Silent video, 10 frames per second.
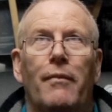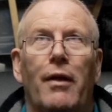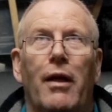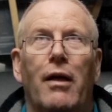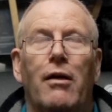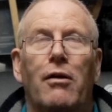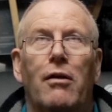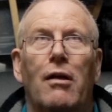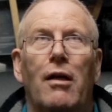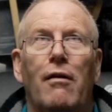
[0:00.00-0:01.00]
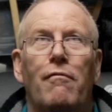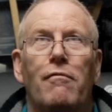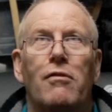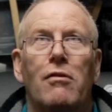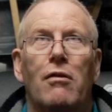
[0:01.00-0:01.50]
it could
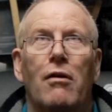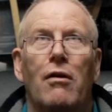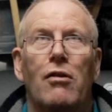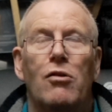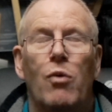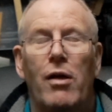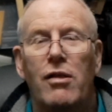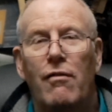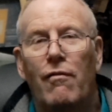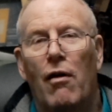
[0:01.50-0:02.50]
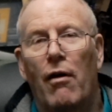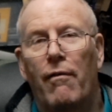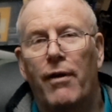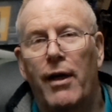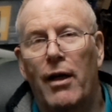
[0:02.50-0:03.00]
lift
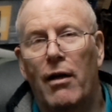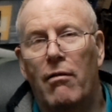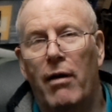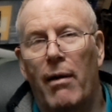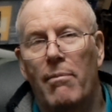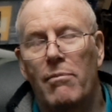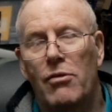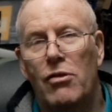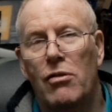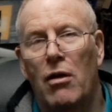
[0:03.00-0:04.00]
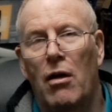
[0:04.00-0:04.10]
25 kilograms